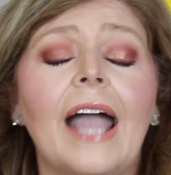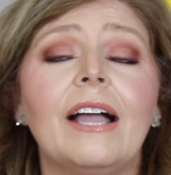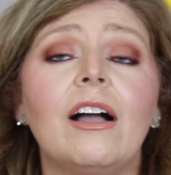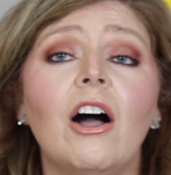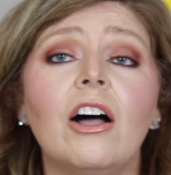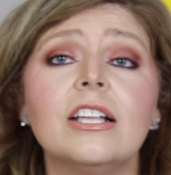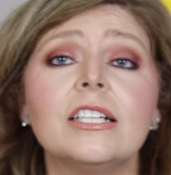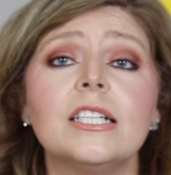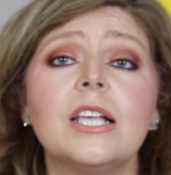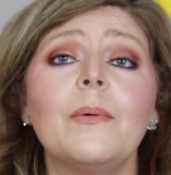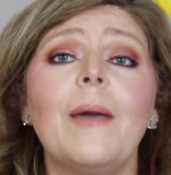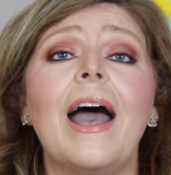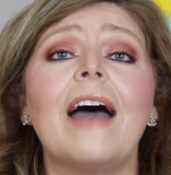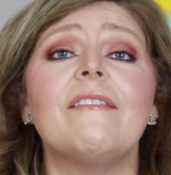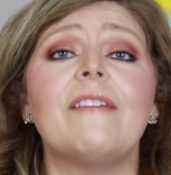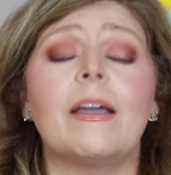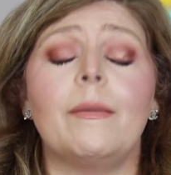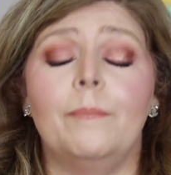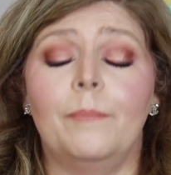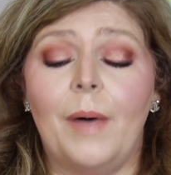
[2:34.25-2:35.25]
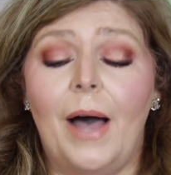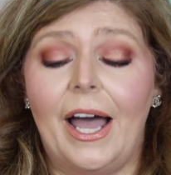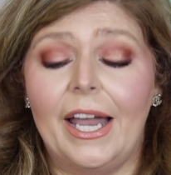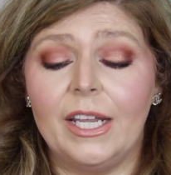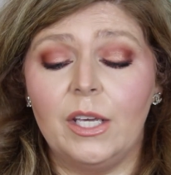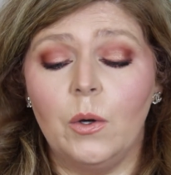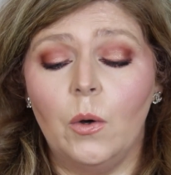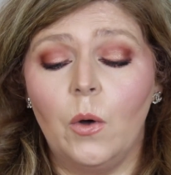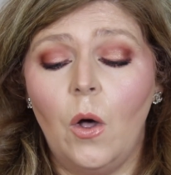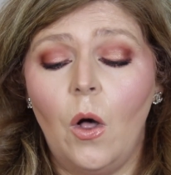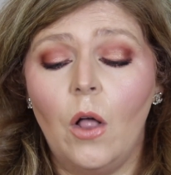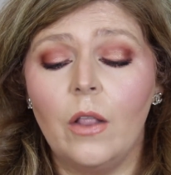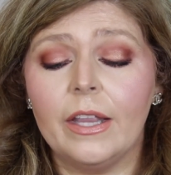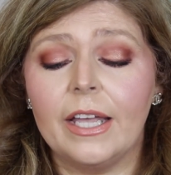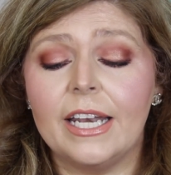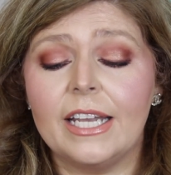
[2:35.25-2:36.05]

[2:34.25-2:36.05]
I also have a body oil.